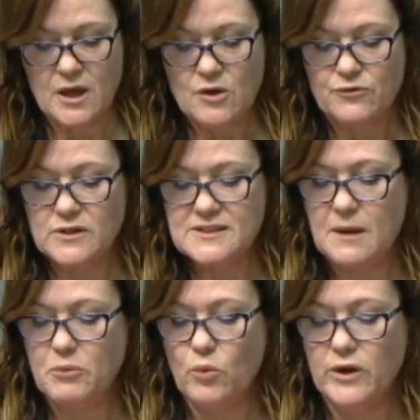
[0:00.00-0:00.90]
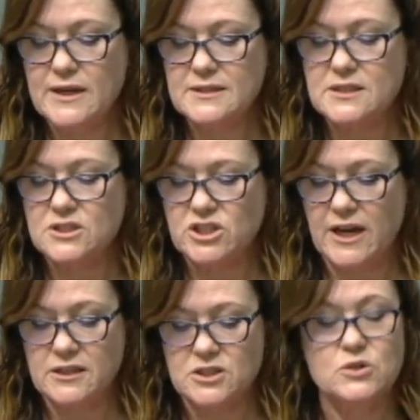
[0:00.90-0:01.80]
For example, what needs to
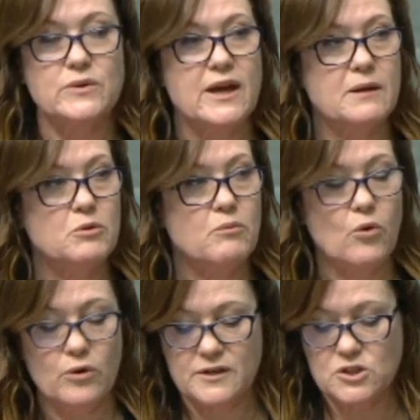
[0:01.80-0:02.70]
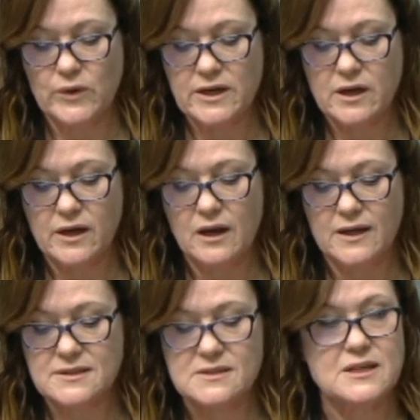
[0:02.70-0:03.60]
change to enable more of the 29
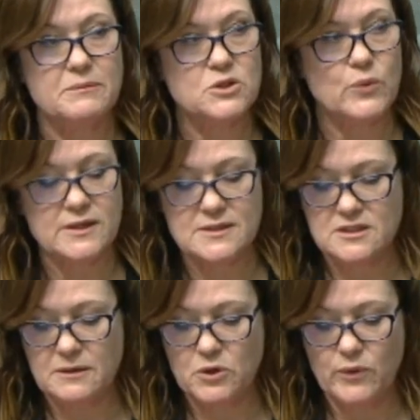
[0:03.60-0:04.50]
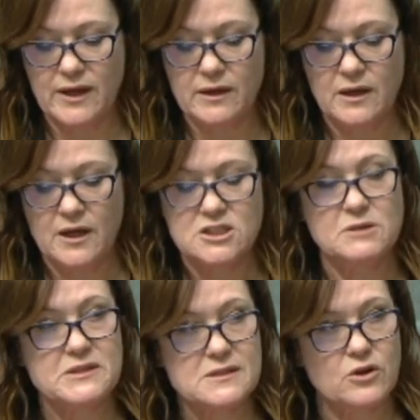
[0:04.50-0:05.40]
licensed abattoirs in WA to
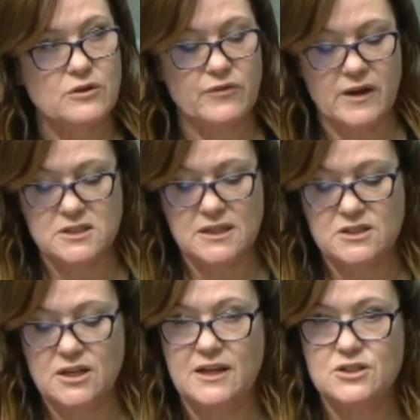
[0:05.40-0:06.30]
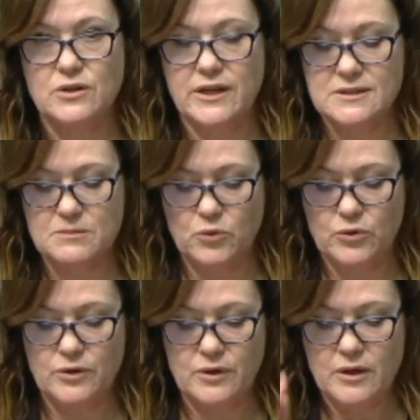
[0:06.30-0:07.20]
be certified to international export?
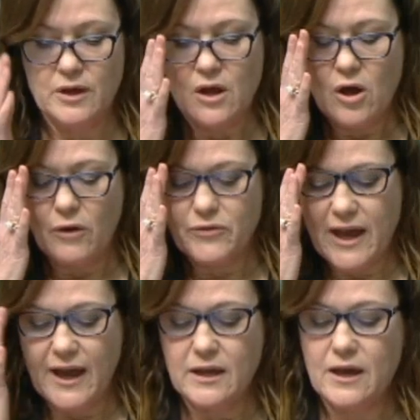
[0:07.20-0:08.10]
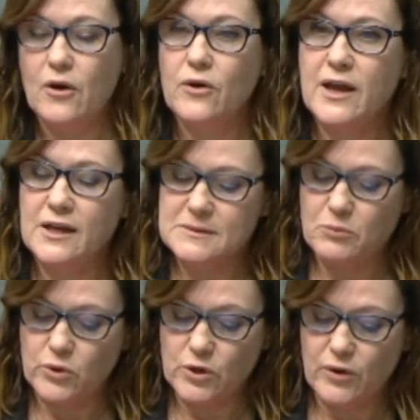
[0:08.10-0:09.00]
Of the 8 current
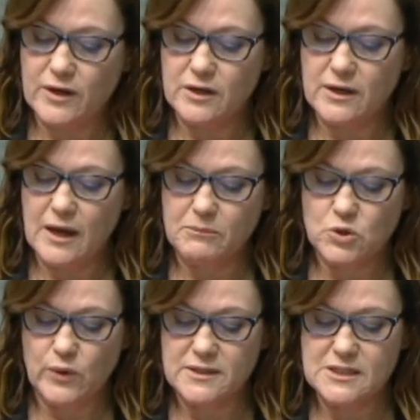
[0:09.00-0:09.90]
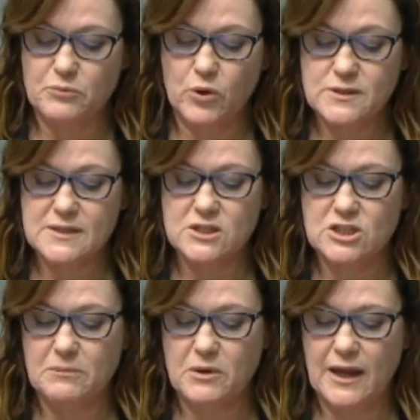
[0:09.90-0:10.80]
export-accredited abattoirs to process
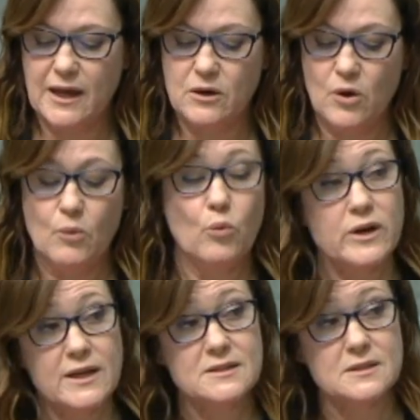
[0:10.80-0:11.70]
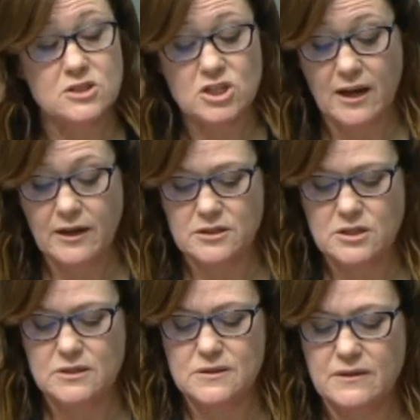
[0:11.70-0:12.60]
sheep and lamb, what needs to change
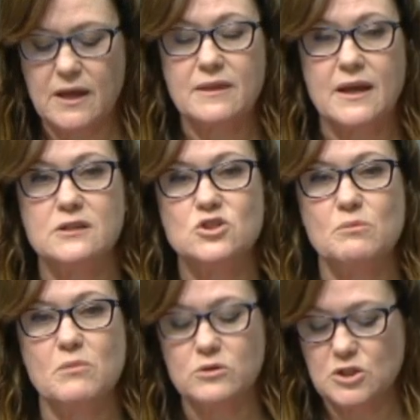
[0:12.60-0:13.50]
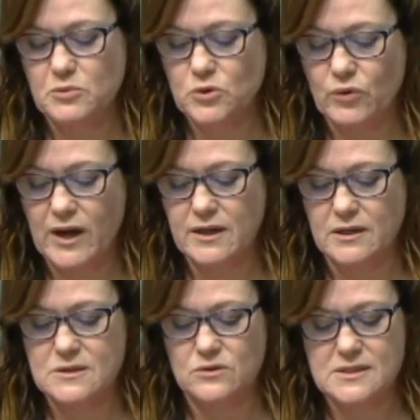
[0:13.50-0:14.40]
so that they can do multiple
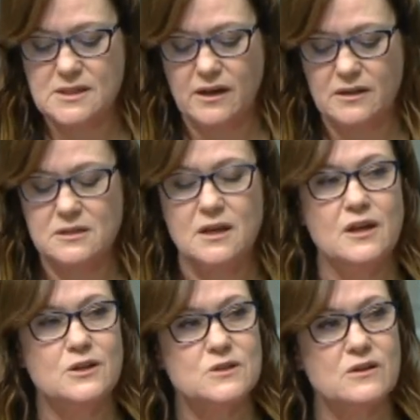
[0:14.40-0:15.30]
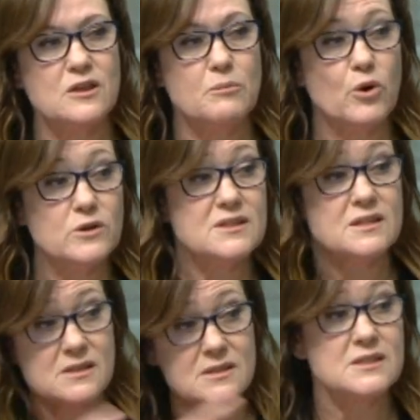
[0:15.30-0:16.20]
gradings on site, so that the
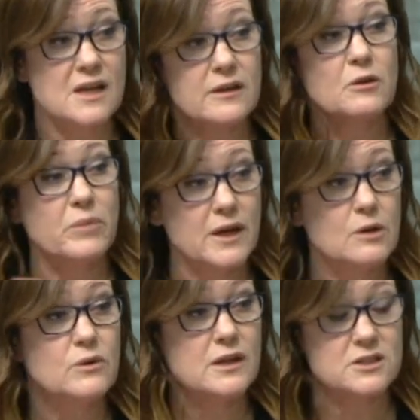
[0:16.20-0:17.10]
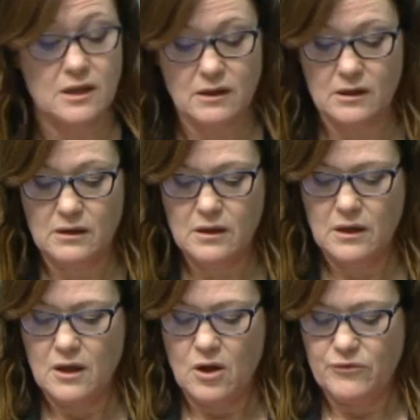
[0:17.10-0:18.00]
processors start competing with each other
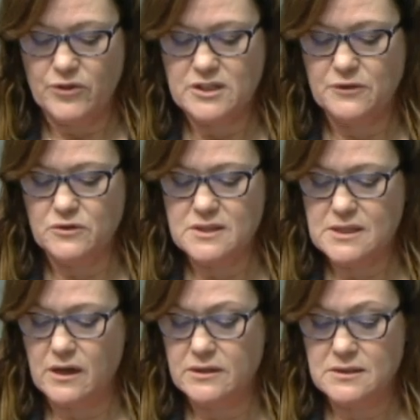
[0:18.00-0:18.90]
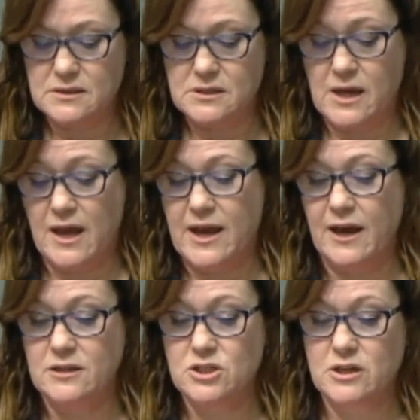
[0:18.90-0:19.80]
for the different sized and
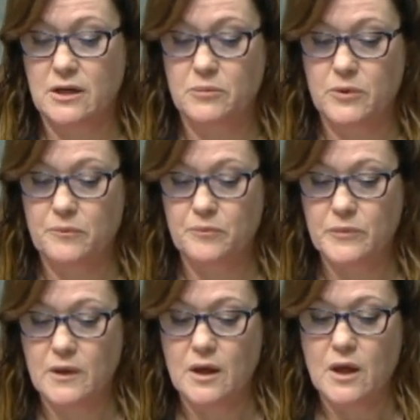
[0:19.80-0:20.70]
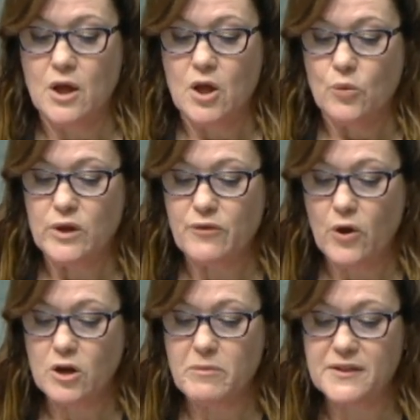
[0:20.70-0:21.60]
aged sheep? We have
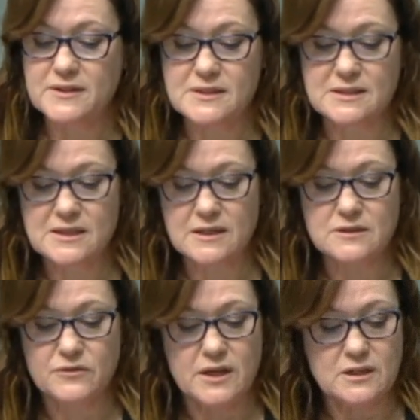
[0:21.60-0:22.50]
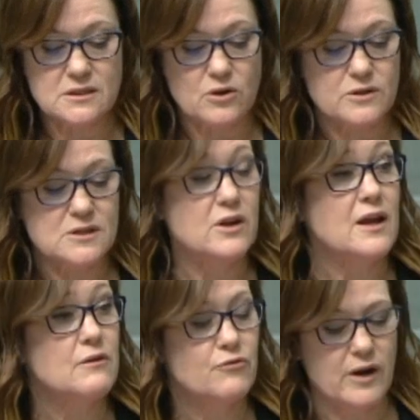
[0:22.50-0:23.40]
heard about the success of the East Coast on
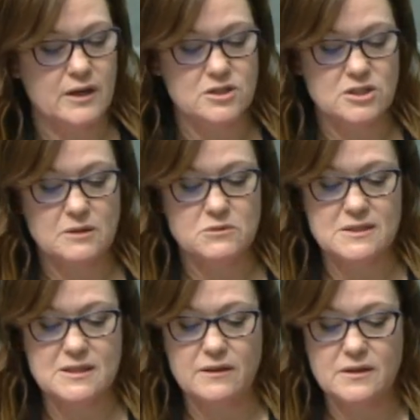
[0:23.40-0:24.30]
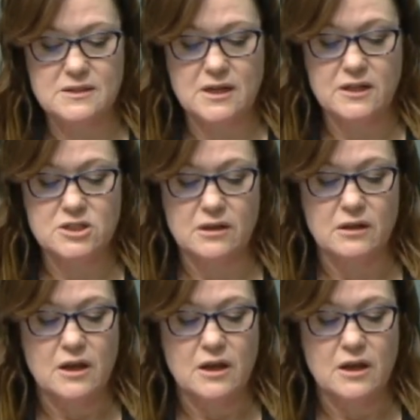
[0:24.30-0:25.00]
air freighting sheep to Southeast Asia.